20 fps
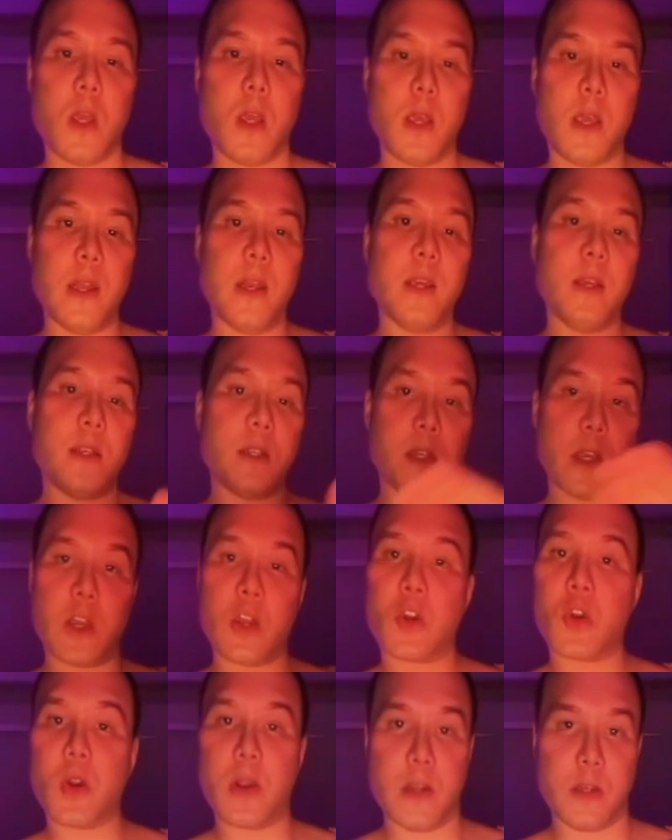it is
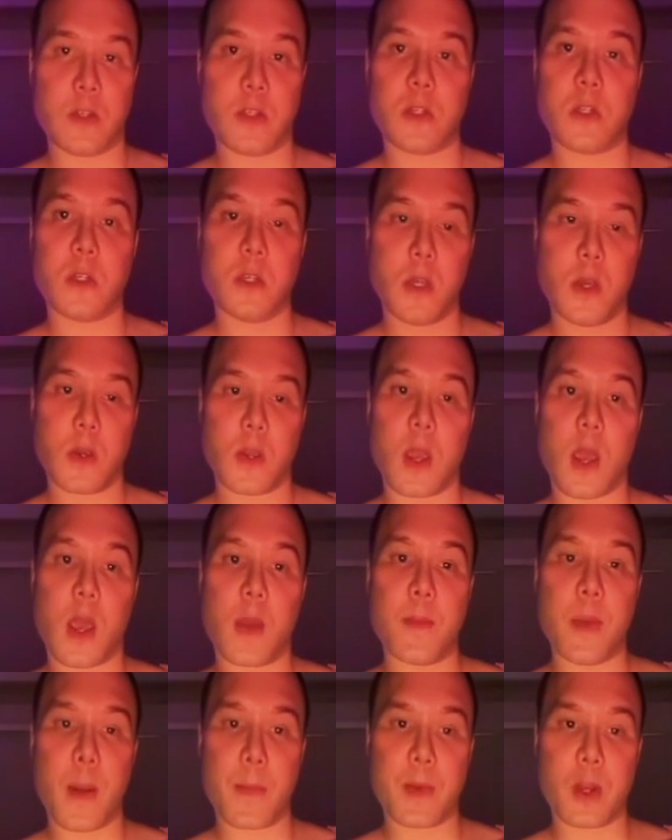increased, okay?
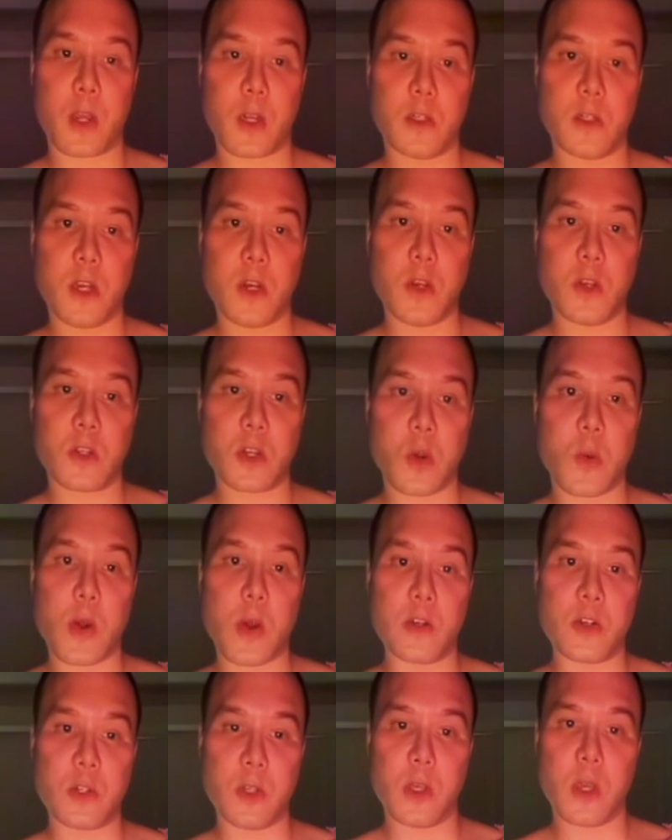But I'm gonna continue
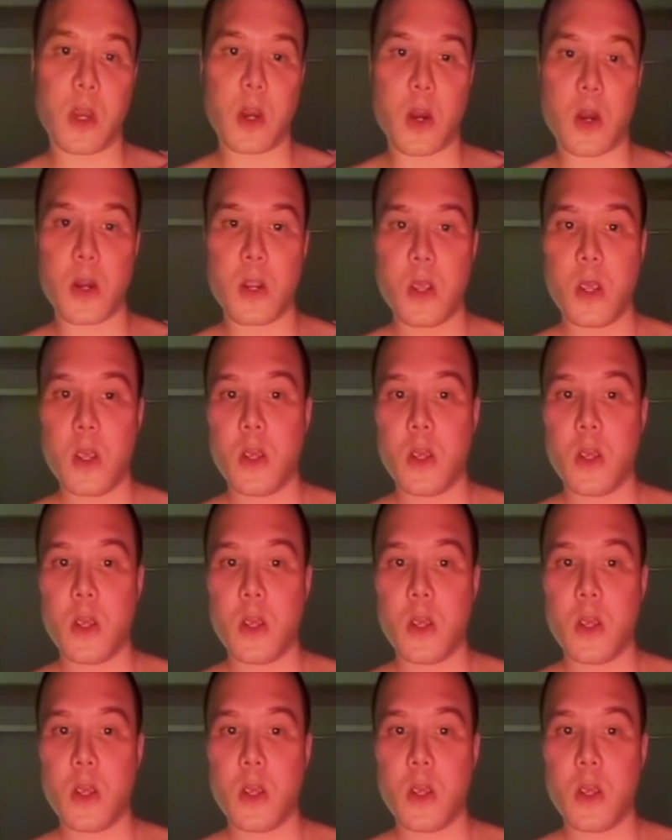sequentially here.